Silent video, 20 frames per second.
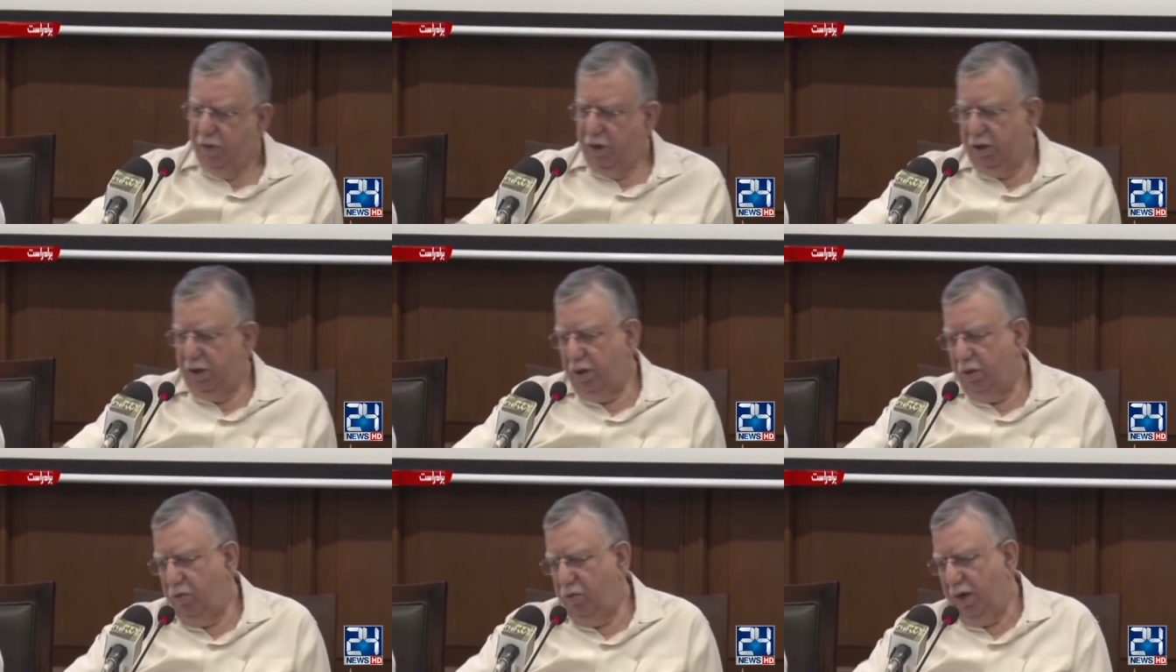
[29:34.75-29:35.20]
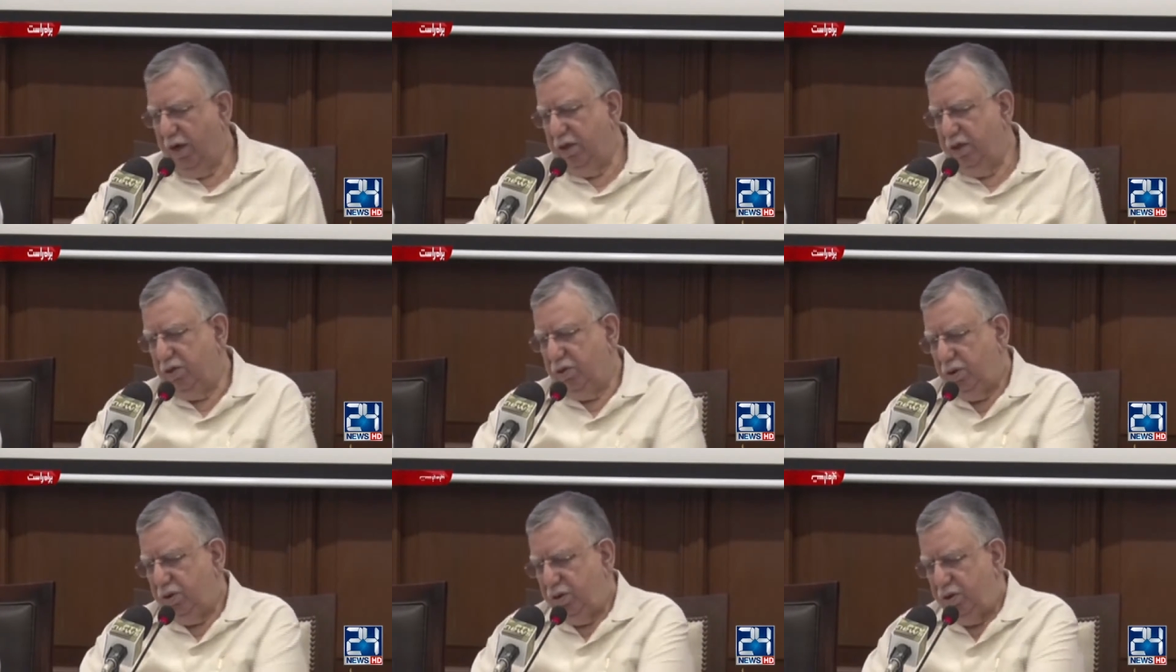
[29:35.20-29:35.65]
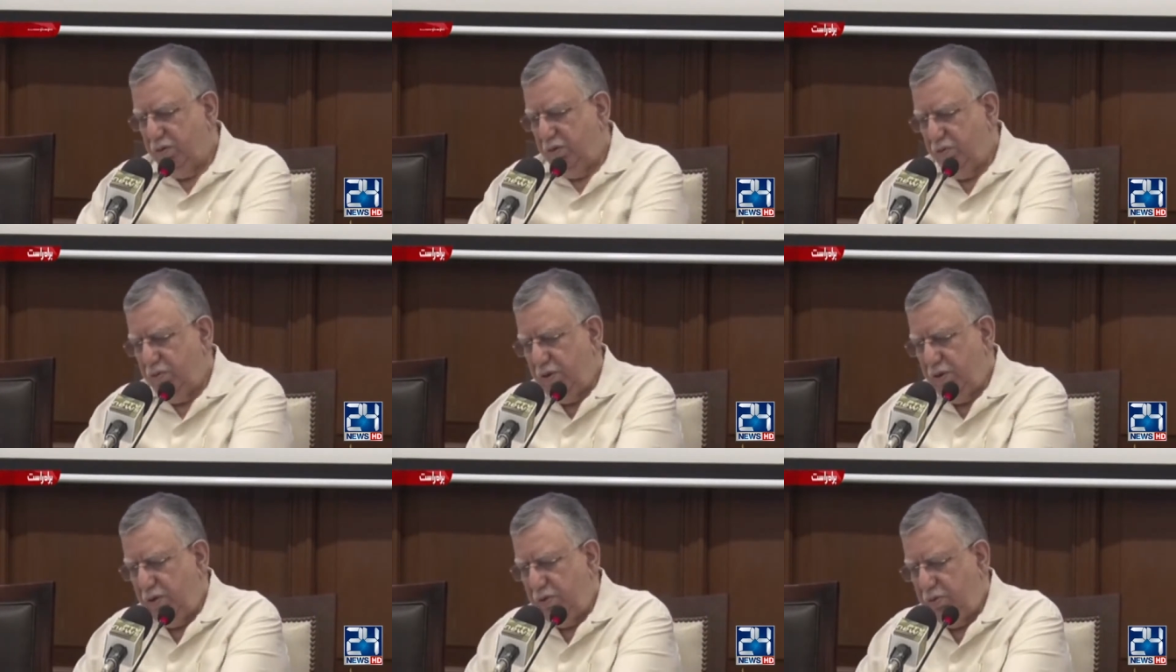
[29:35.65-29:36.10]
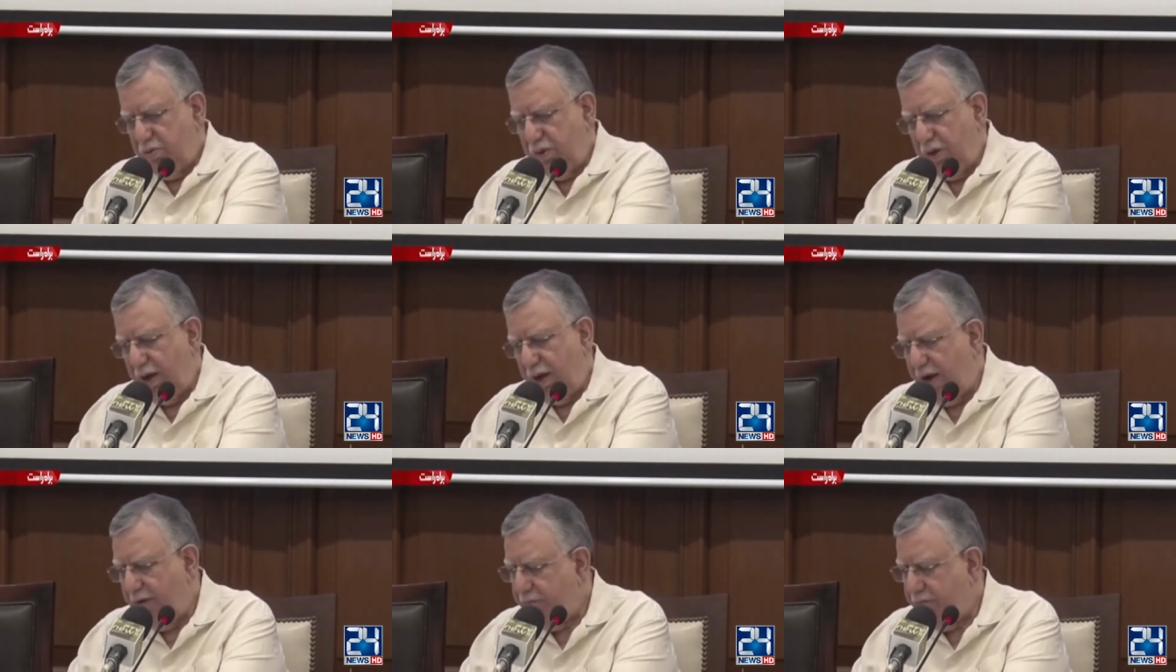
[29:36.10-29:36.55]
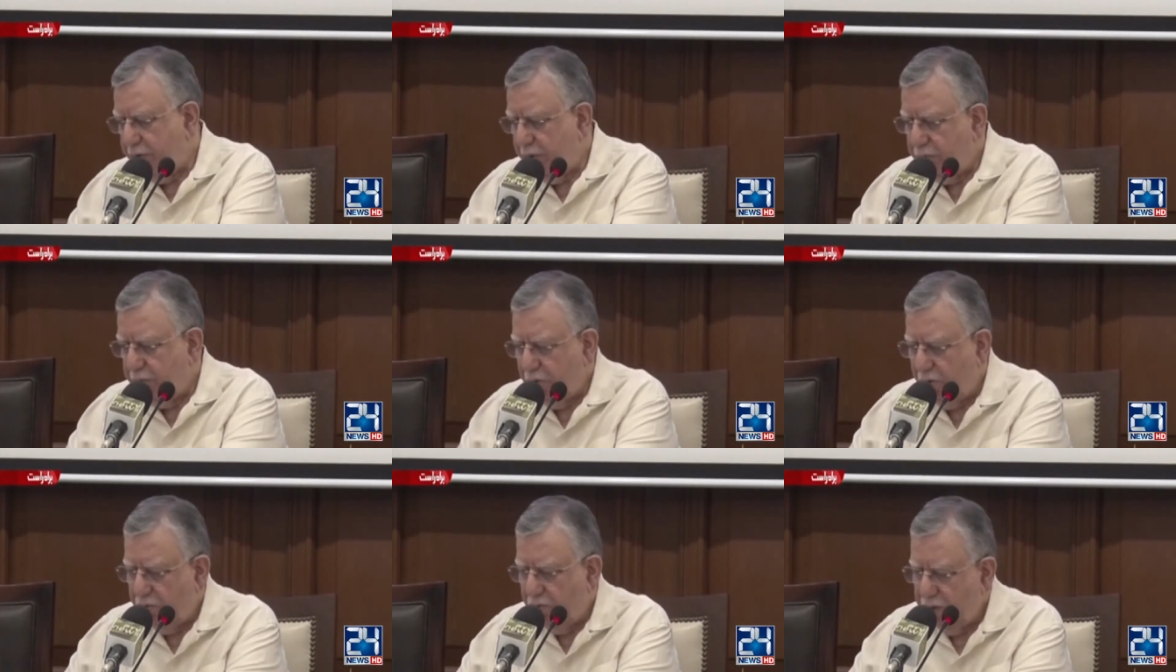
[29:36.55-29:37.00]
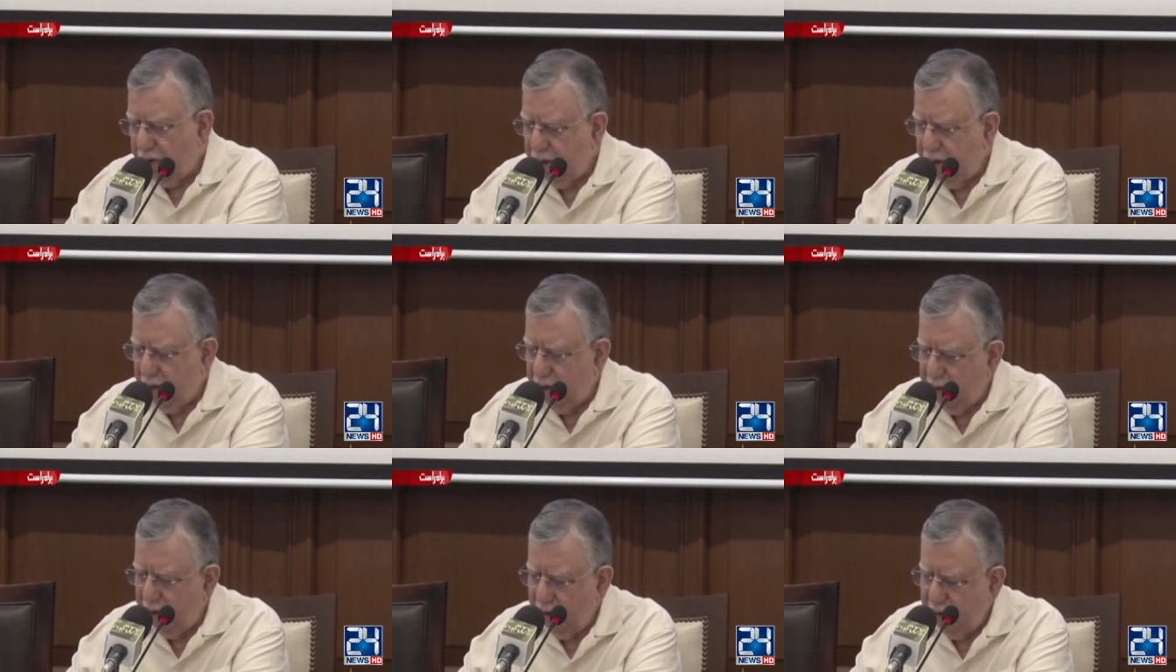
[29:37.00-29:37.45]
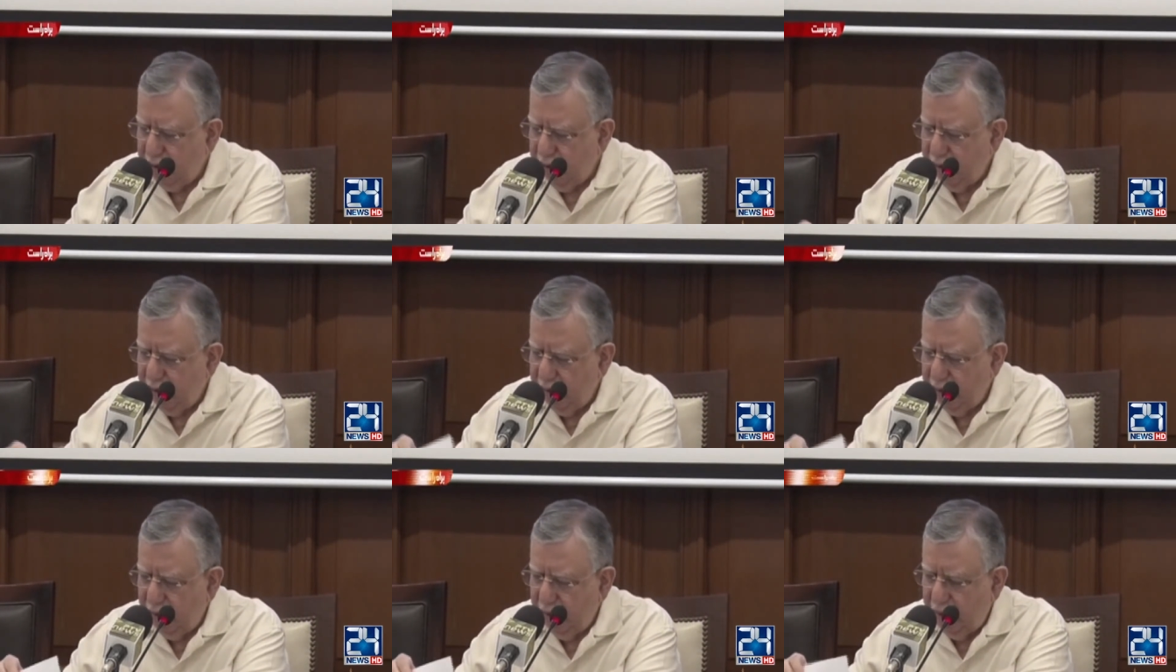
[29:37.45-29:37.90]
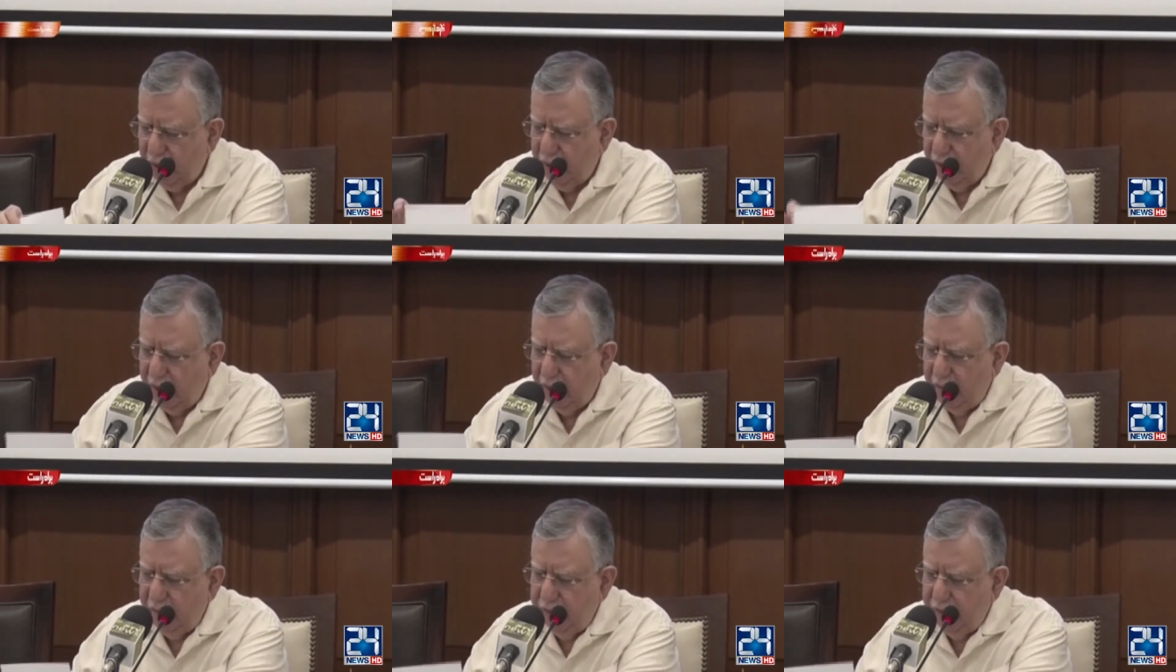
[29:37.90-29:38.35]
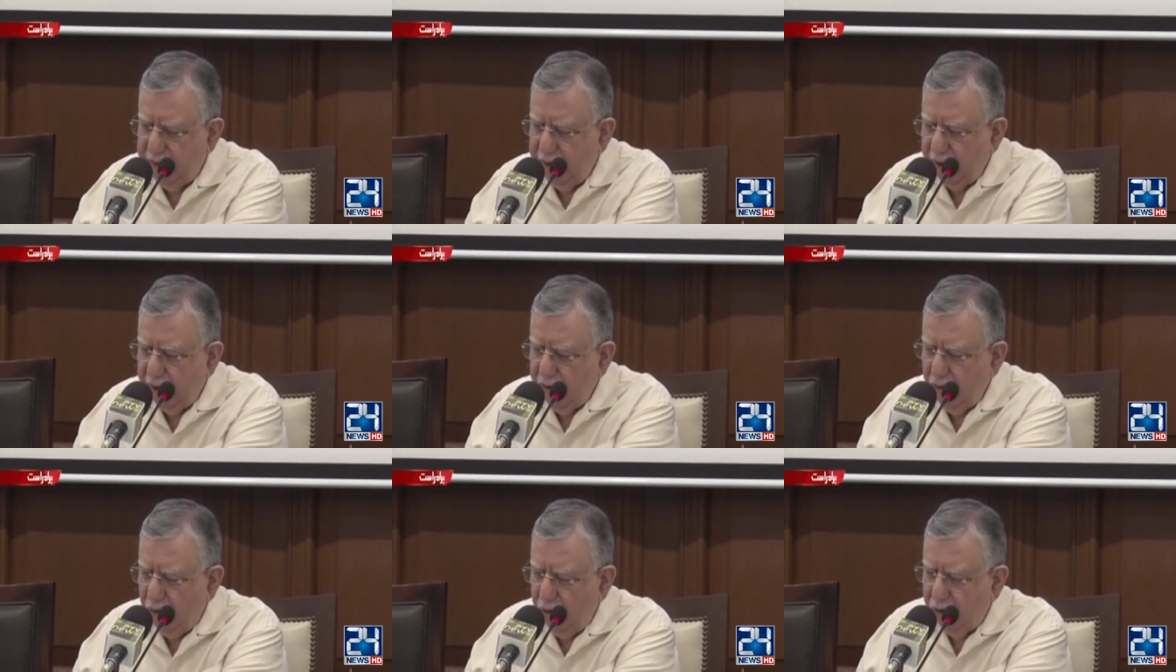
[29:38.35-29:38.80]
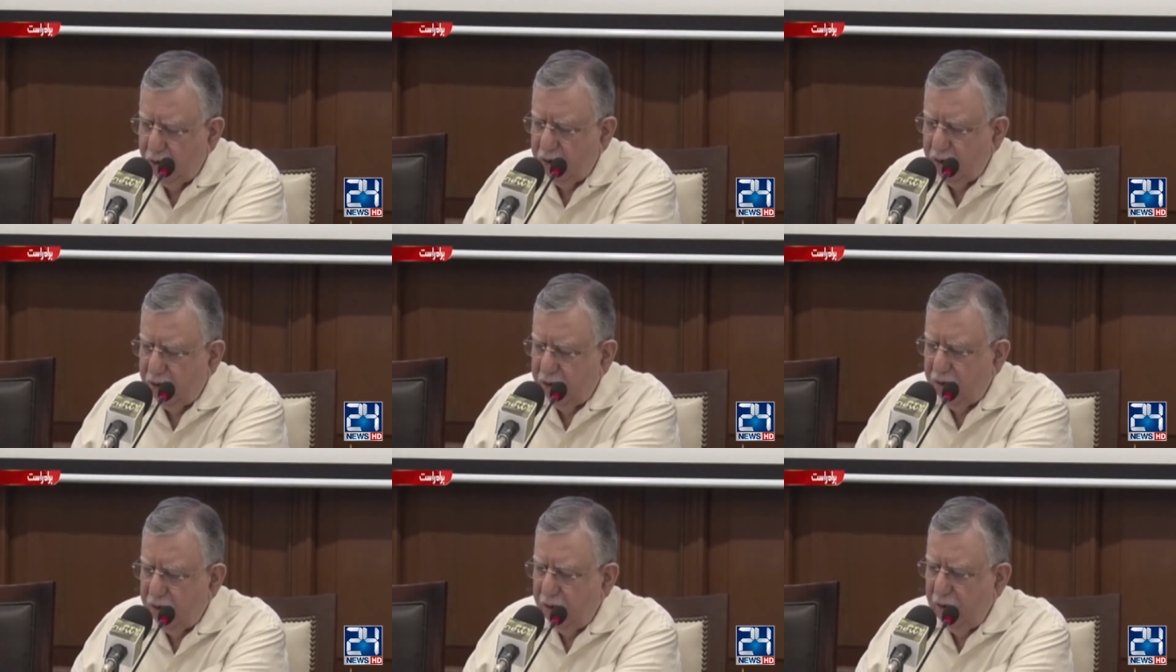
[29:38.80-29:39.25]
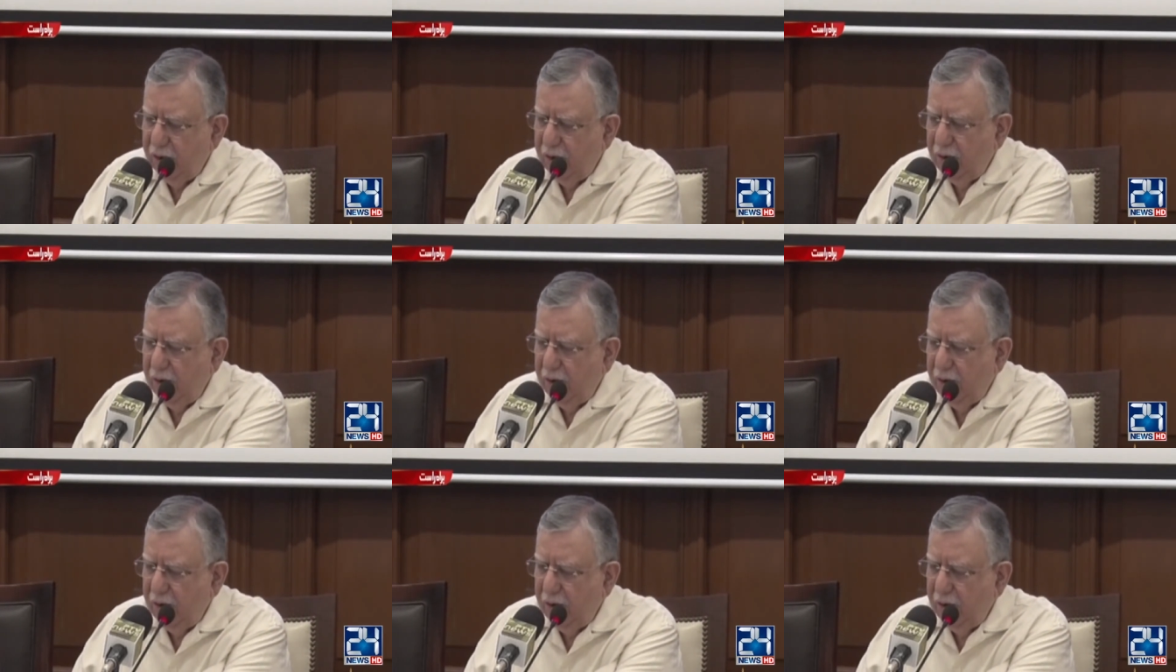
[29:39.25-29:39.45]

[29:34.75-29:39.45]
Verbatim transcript: Otherwise, we, we have people over here, and I will take notes,